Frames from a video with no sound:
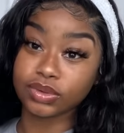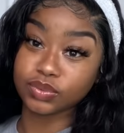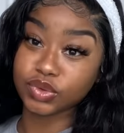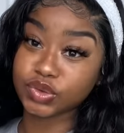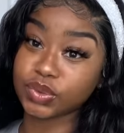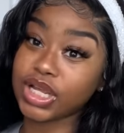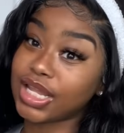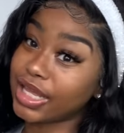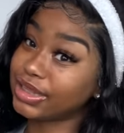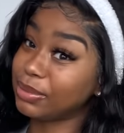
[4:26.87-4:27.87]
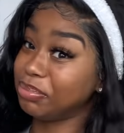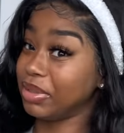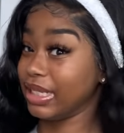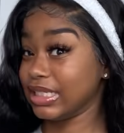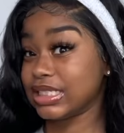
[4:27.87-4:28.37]
which one y'all like the
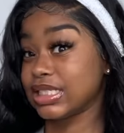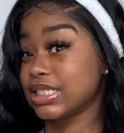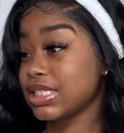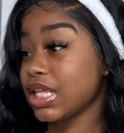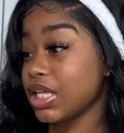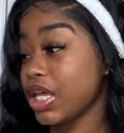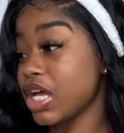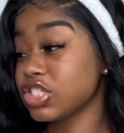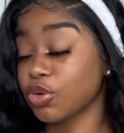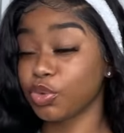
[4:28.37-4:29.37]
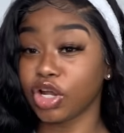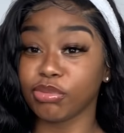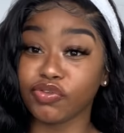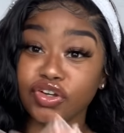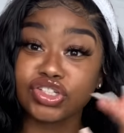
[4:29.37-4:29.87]
best. Yeah, so we're gonna
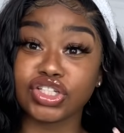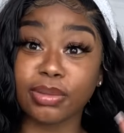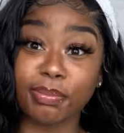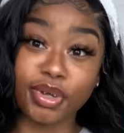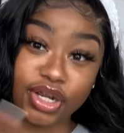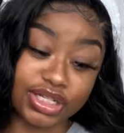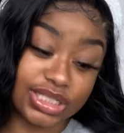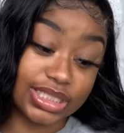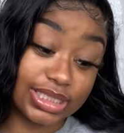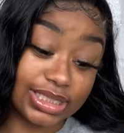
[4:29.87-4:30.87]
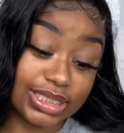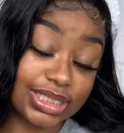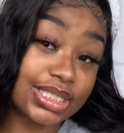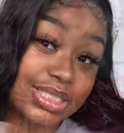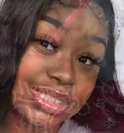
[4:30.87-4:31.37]
move on to the
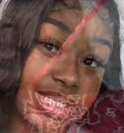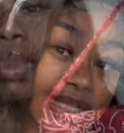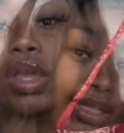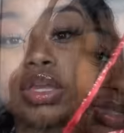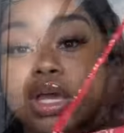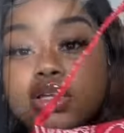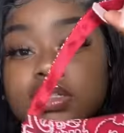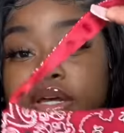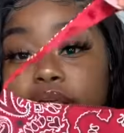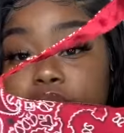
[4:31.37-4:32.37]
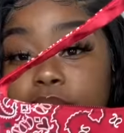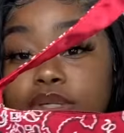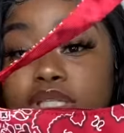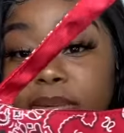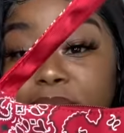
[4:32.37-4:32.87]
purses. Yeah, so
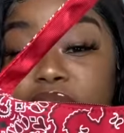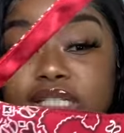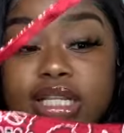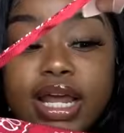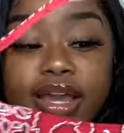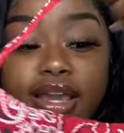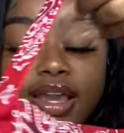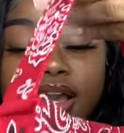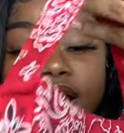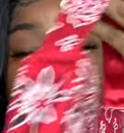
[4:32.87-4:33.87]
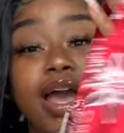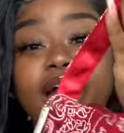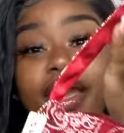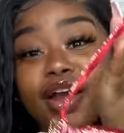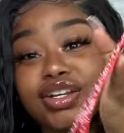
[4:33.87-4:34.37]
here's the purse that I got. I
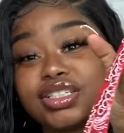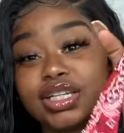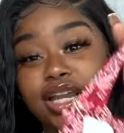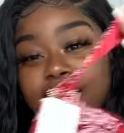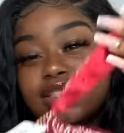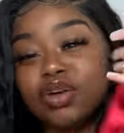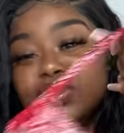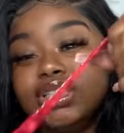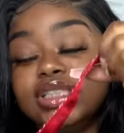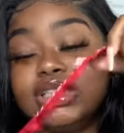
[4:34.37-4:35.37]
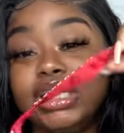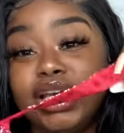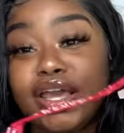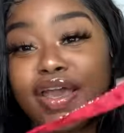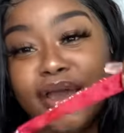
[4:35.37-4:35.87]
had already took it out because I wanted to see.
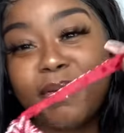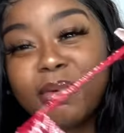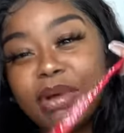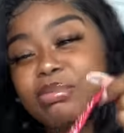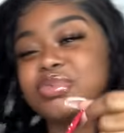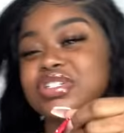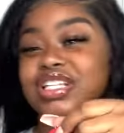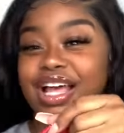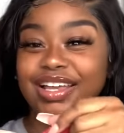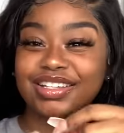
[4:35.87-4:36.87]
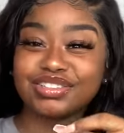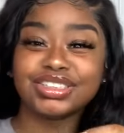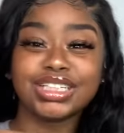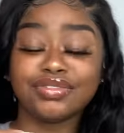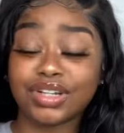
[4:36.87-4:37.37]
My mom was like, you
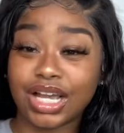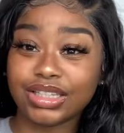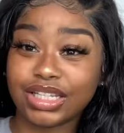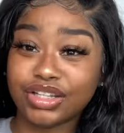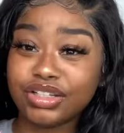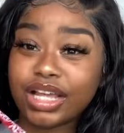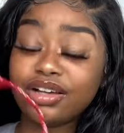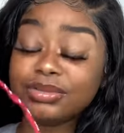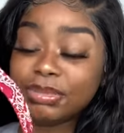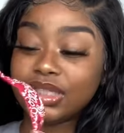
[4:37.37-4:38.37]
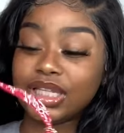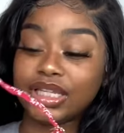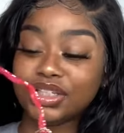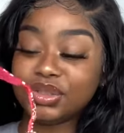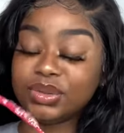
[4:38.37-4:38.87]
should never got that. They gonna be
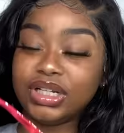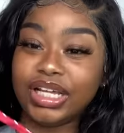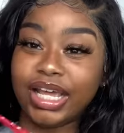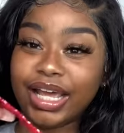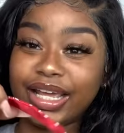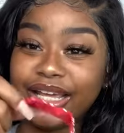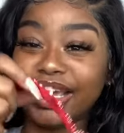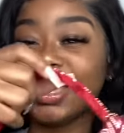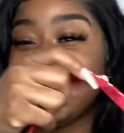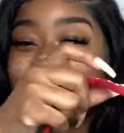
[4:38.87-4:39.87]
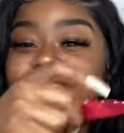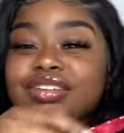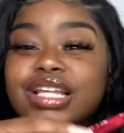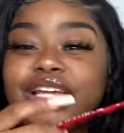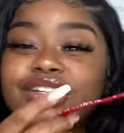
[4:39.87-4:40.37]
thinking you in a gang. I was
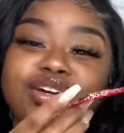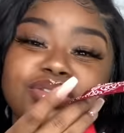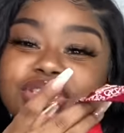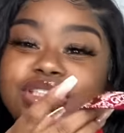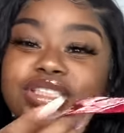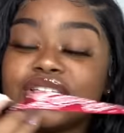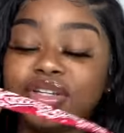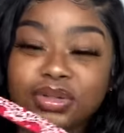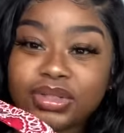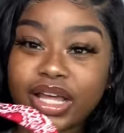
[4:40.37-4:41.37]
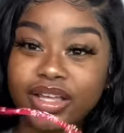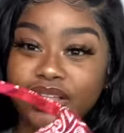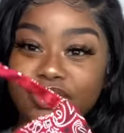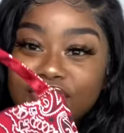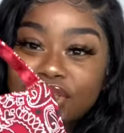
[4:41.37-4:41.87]
like, no, it's just cute, like
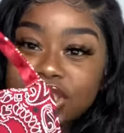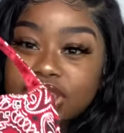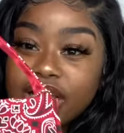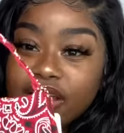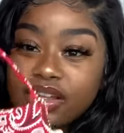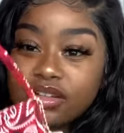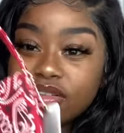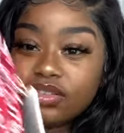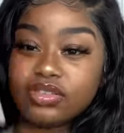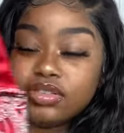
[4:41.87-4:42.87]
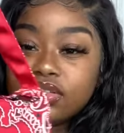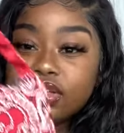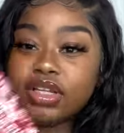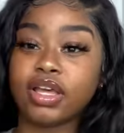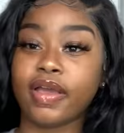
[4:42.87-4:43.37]
for style.
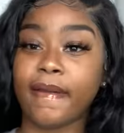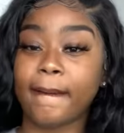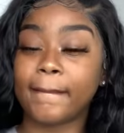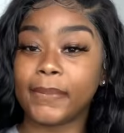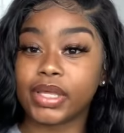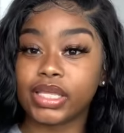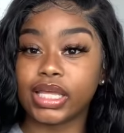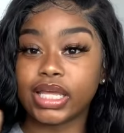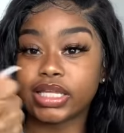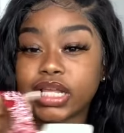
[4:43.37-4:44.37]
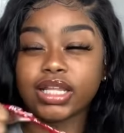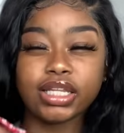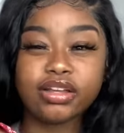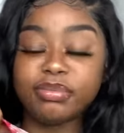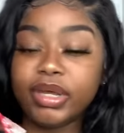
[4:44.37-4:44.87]
But yes, I
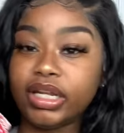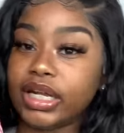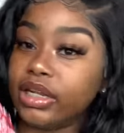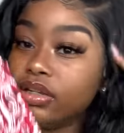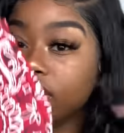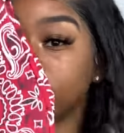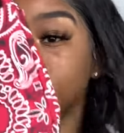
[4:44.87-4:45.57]
love bandana.